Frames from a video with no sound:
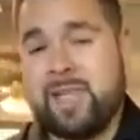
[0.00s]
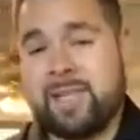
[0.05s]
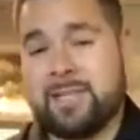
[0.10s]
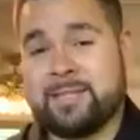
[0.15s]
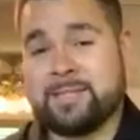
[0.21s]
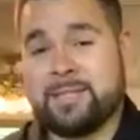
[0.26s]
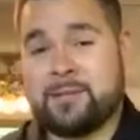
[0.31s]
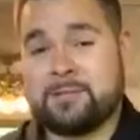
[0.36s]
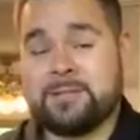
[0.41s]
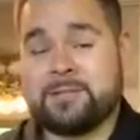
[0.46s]

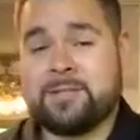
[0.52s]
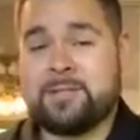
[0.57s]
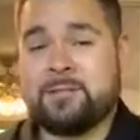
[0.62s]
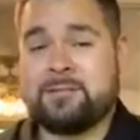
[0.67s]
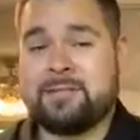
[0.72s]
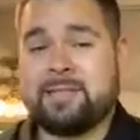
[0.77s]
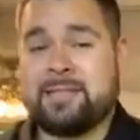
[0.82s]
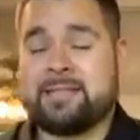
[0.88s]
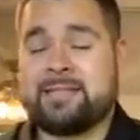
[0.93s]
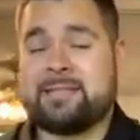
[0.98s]
It's also
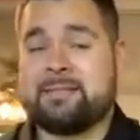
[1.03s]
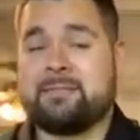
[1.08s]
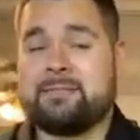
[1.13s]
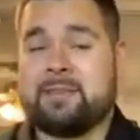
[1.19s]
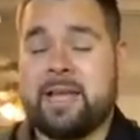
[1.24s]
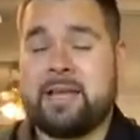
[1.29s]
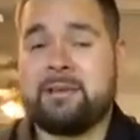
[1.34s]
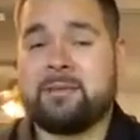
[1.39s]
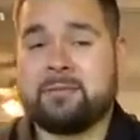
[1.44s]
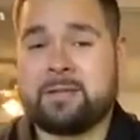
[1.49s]
known as a
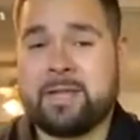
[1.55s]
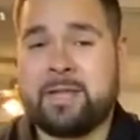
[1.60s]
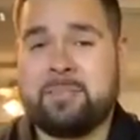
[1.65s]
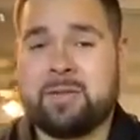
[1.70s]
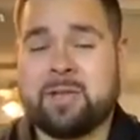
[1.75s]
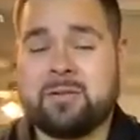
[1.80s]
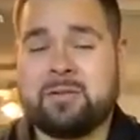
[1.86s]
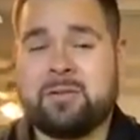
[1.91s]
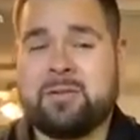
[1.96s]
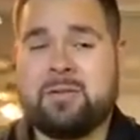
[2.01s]

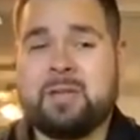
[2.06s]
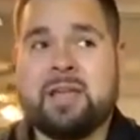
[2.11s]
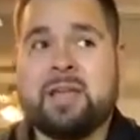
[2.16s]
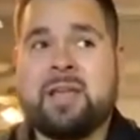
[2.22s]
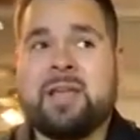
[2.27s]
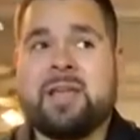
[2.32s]
phytochemical,